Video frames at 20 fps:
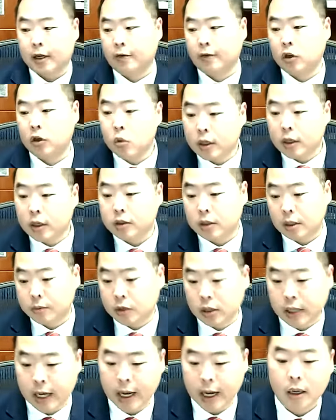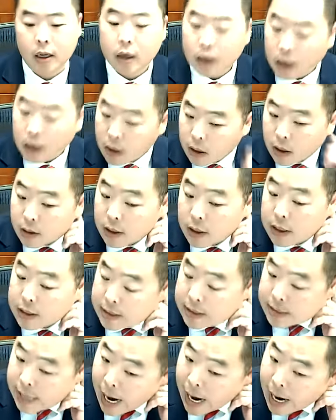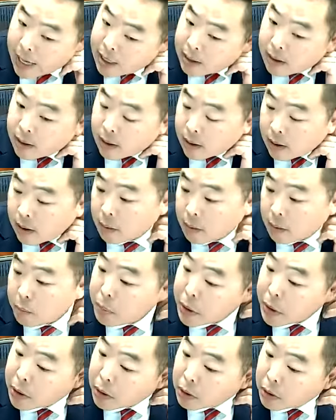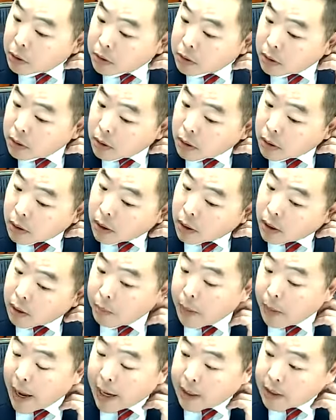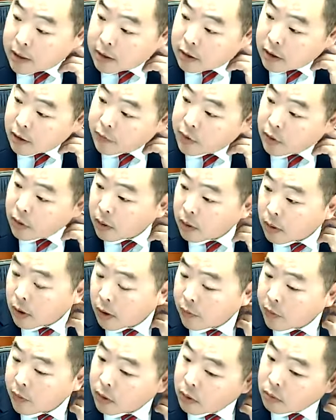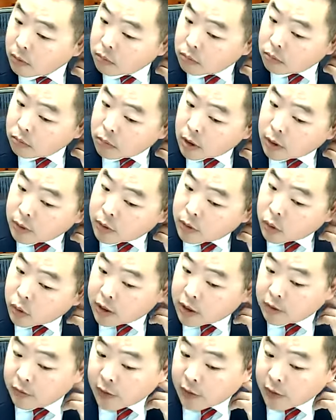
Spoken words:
Do you want to subjugate the design and build and maintenance of your U.S.